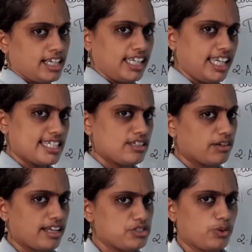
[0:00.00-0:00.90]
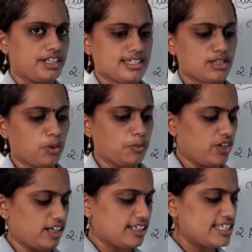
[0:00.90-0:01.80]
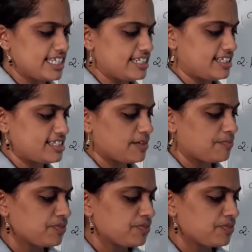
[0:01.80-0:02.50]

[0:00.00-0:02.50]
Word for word: Yes, you can do it as homework, isn't it?